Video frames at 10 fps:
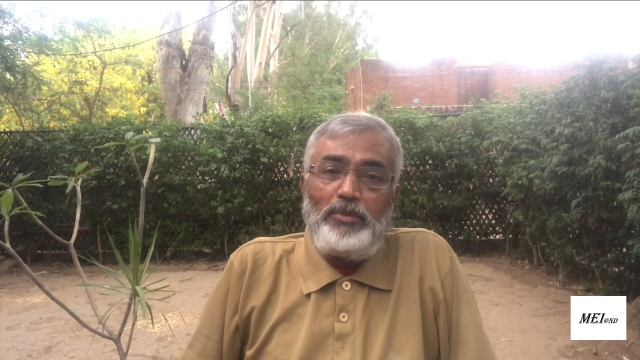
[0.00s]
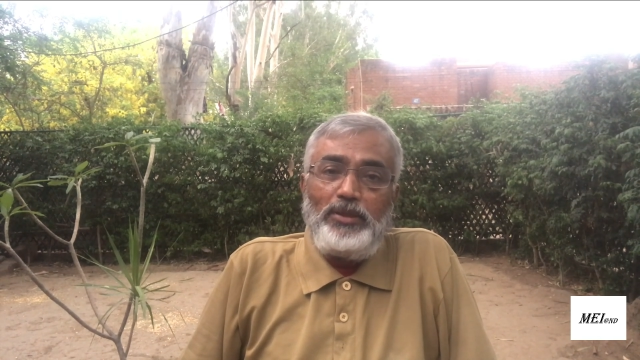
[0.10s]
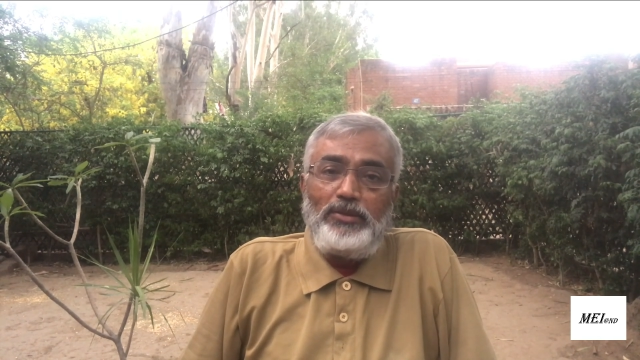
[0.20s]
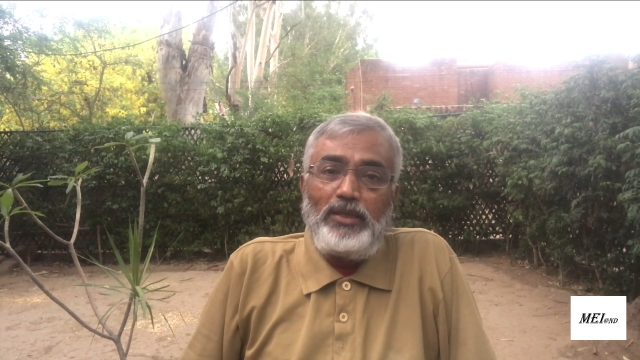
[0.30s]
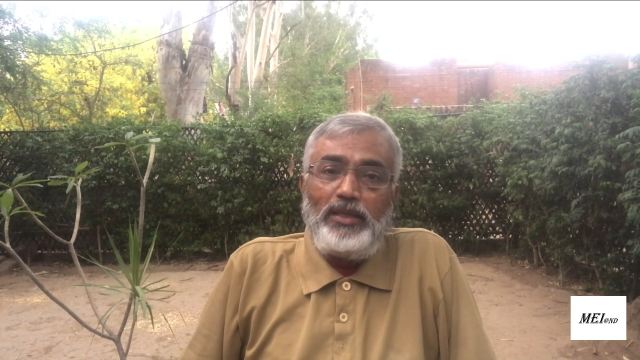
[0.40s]

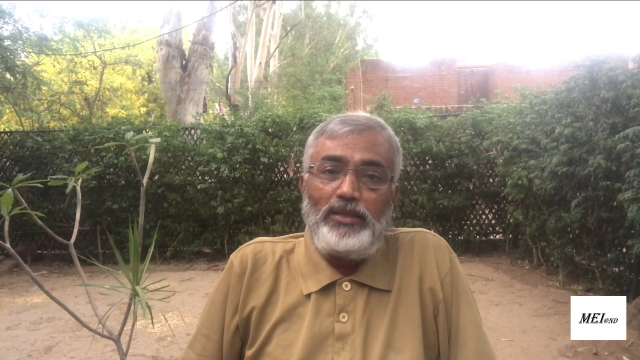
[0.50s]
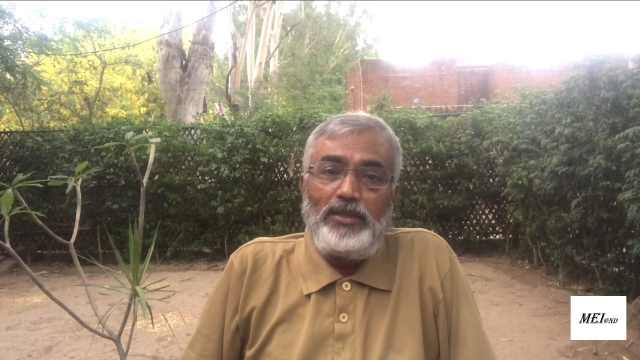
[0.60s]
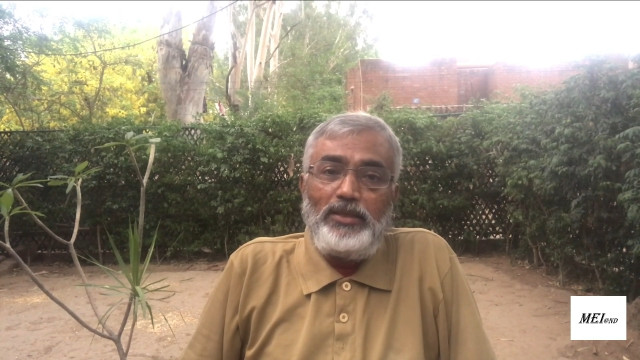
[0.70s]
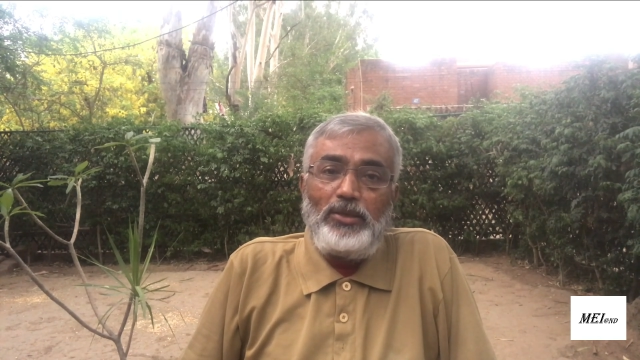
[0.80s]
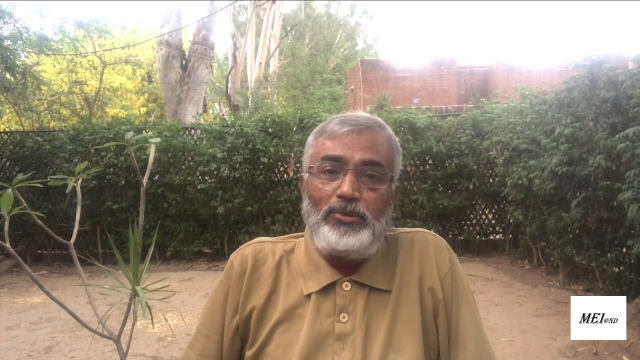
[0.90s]
Minister
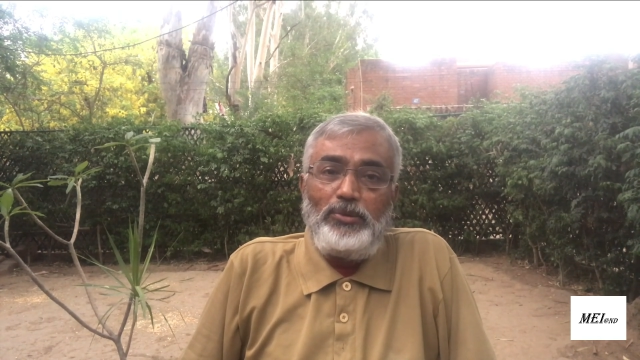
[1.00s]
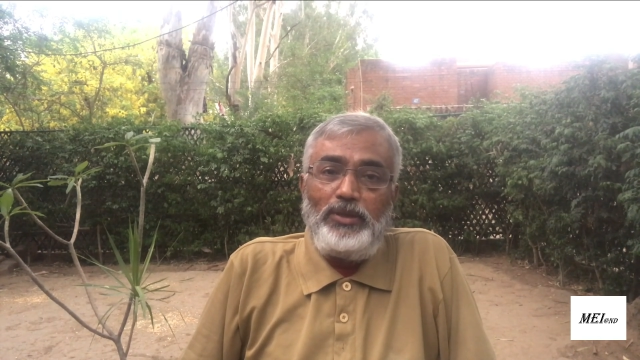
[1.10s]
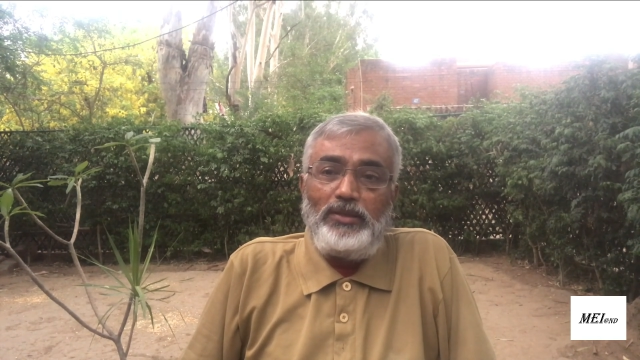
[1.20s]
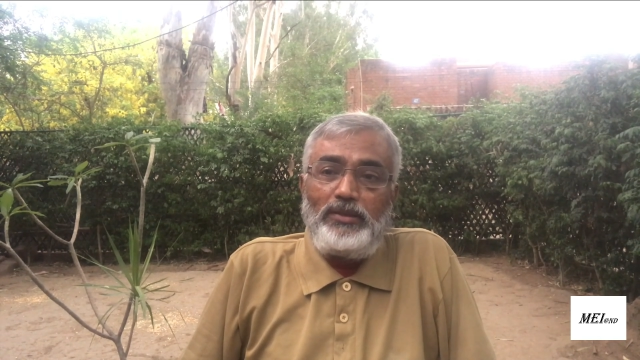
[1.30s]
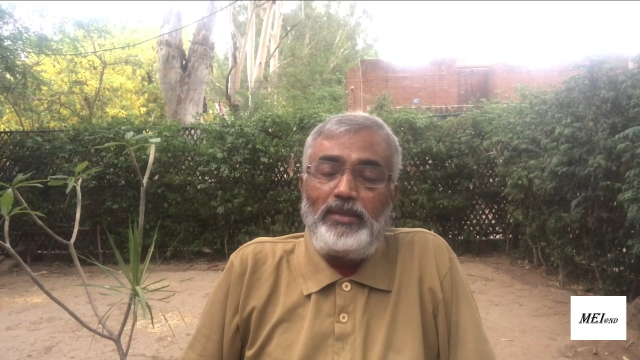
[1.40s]
Netanyahu
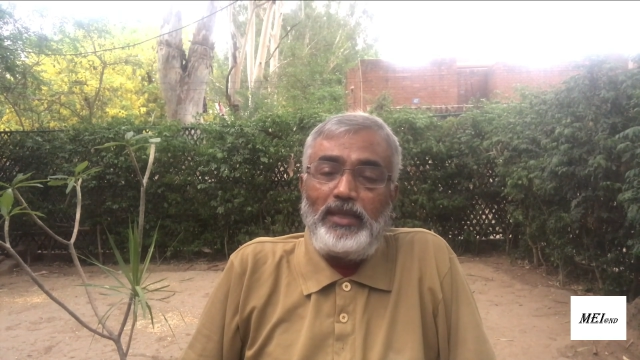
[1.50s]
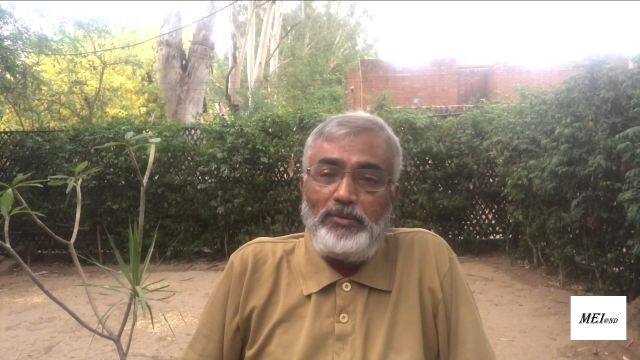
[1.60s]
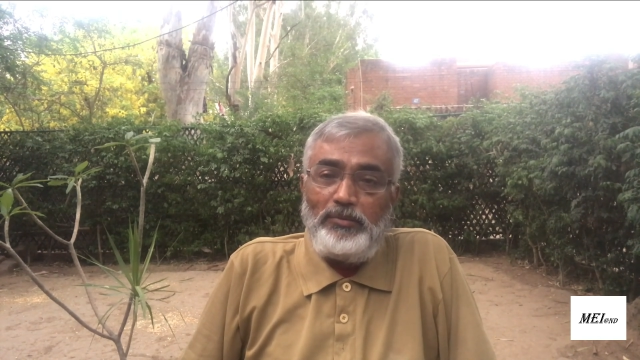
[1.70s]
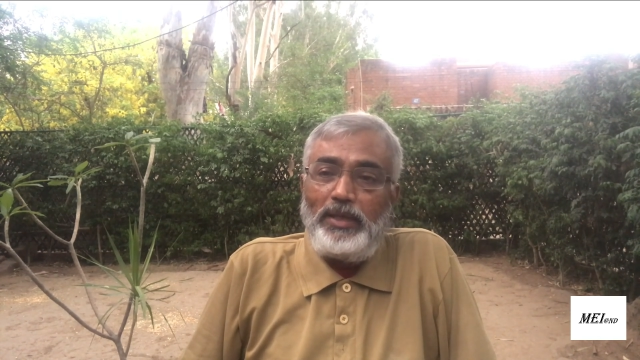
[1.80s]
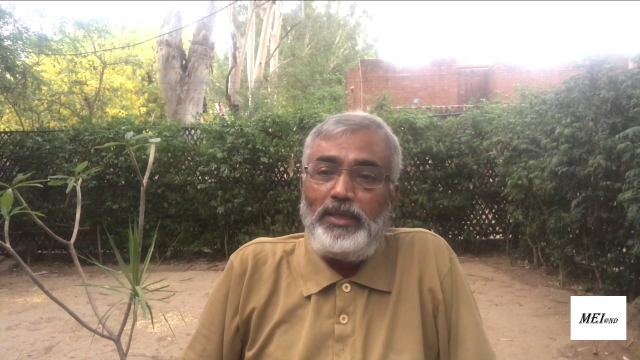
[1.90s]
is
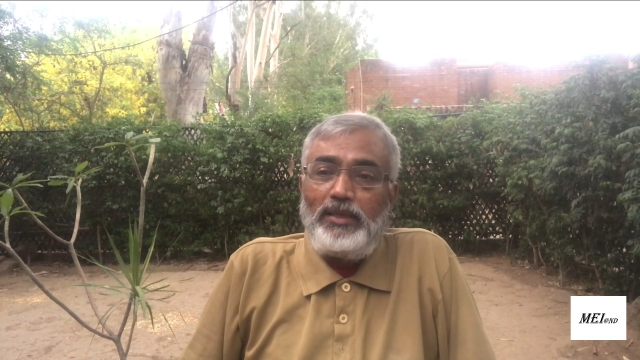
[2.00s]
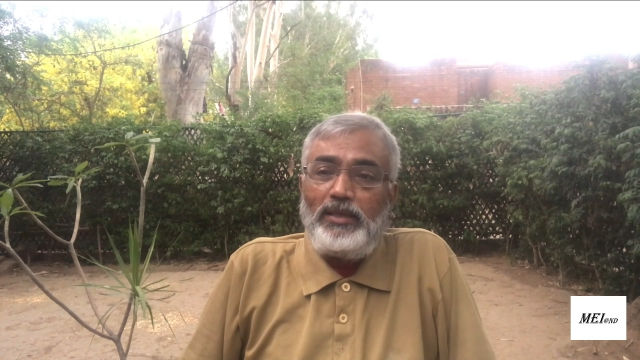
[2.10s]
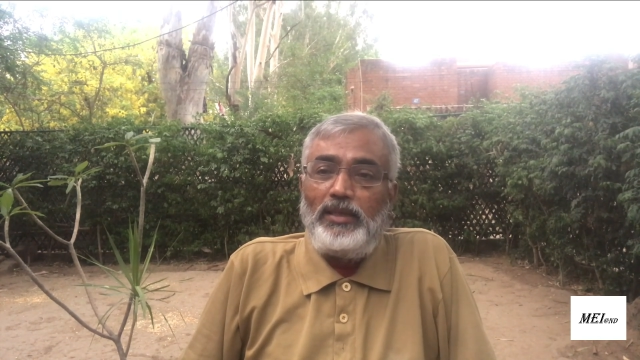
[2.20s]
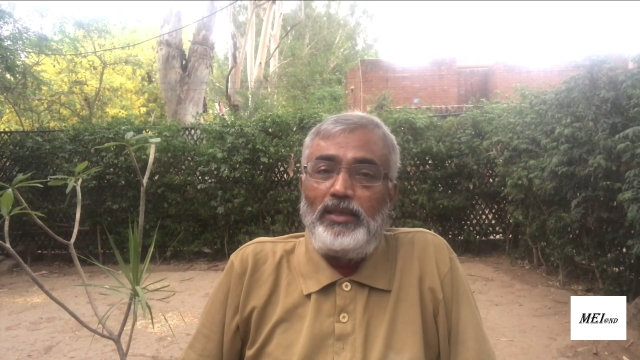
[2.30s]
conveying